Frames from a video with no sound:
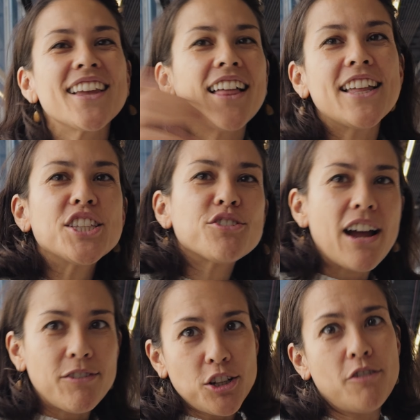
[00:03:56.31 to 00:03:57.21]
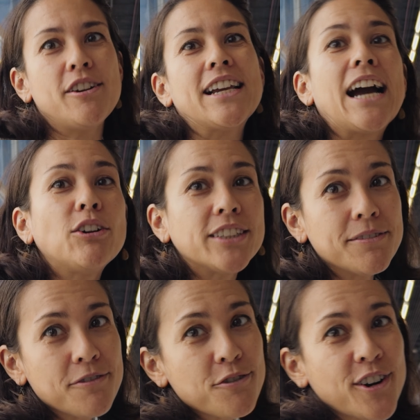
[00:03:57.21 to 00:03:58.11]
let's travel over to
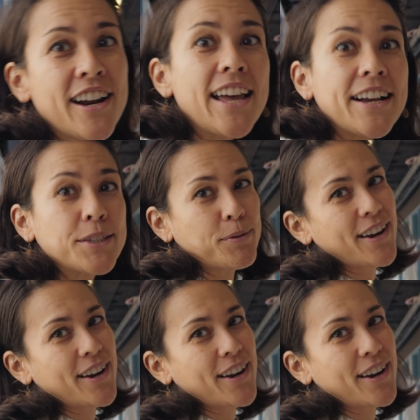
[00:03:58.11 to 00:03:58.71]
Gautam for an expert